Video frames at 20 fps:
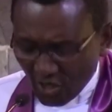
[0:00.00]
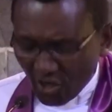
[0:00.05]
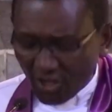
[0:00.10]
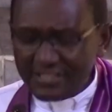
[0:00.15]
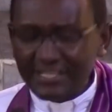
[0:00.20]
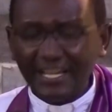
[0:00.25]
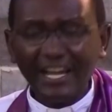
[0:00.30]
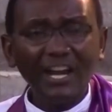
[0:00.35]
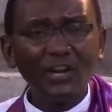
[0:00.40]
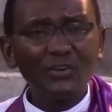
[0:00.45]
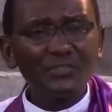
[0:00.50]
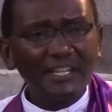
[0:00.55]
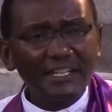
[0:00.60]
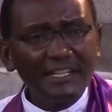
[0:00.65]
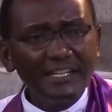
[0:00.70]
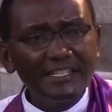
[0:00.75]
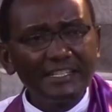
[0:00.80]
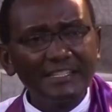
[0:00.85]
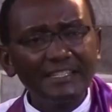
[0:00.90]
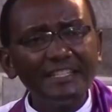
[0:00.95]
in God's house
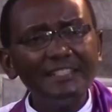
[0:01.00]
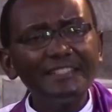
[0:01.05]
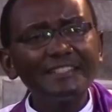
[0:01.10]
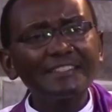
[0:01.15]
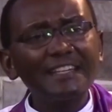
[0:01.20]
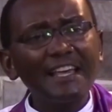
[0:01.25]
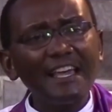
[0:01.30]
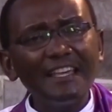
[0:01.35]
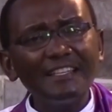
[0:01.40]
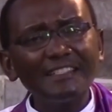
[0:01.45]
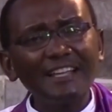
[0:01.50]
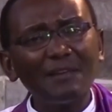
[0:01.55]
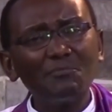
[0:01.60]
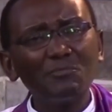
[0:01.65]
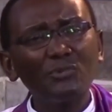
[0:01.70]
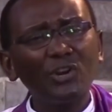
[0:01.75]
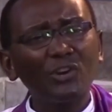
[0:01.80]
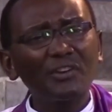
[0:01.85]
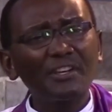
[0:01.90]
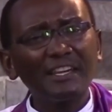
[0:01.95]
and he still says,
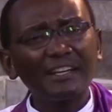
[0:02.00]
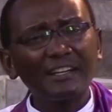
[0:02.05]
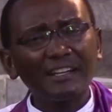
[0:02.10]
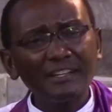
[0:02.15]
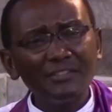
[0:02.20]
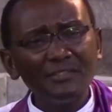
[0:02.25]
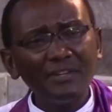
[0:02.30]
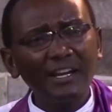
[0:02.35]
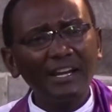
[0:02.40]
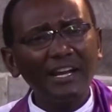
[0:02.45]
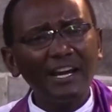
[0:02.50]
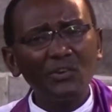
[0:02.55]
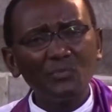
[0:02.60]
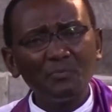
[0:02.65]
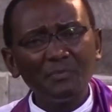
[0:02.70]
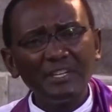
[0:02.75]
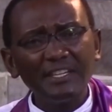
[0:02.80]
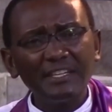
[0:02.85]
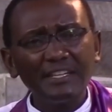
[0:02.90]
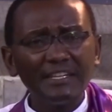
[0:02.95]
I'm knocking. Can you
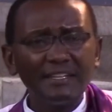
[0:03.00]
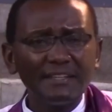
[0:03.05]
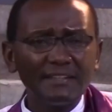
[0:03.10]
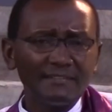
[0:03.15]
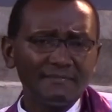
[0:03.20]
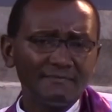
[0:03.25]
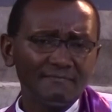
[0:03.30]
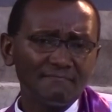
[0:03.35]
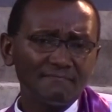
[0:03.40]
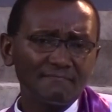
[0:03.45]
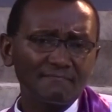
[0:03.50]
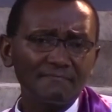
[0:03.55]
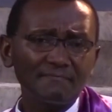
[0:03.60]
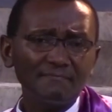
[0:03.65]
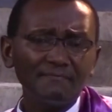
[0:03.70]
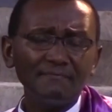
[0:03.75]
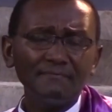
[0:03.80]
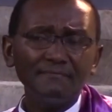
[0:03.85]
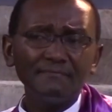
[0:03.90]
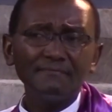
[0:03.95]
allow me in?
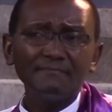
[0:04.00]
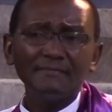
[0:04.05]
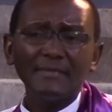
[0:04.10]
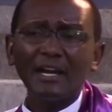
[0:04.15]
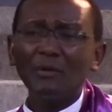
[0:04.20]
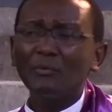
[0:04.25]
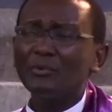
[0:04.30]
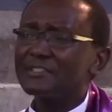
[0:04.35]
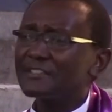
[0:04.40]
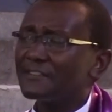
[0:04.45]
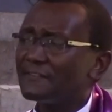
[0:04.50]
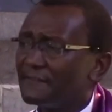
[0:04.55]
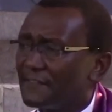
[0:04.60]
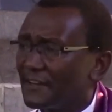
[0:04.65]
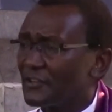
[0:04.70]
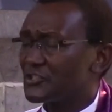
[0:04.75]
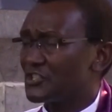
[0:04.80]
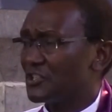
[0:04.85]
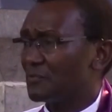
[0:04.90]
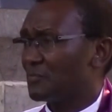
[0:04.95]
I want a
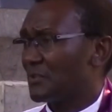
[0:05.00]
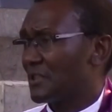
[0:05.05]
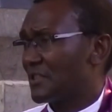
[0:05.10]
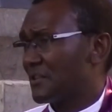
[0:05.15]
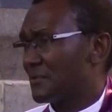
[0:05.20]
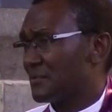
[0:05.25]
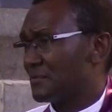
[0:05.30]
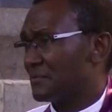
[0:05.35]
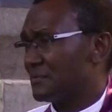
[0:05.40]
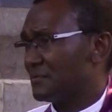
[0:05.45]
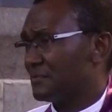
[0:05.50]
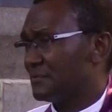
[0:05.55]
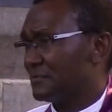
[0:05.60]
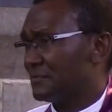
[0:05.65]
fellowship with you.